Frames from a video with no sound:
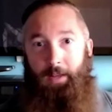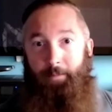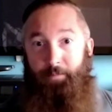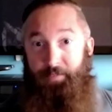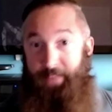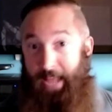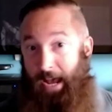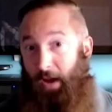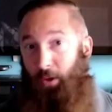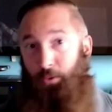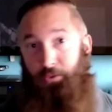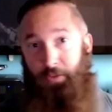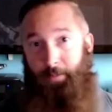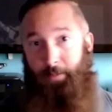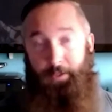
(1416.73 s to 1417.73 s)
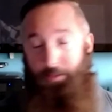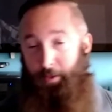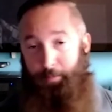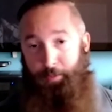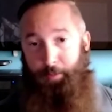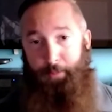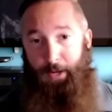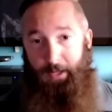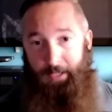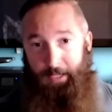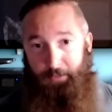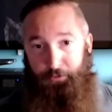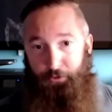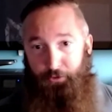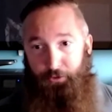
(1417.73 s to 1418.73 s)
Now some of the
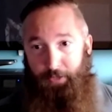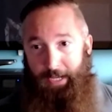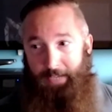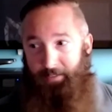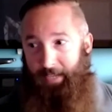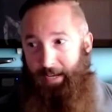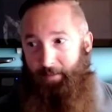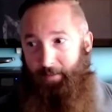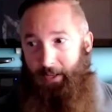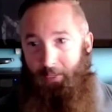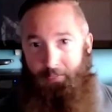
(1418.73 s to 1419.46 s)
polyesters you guys have,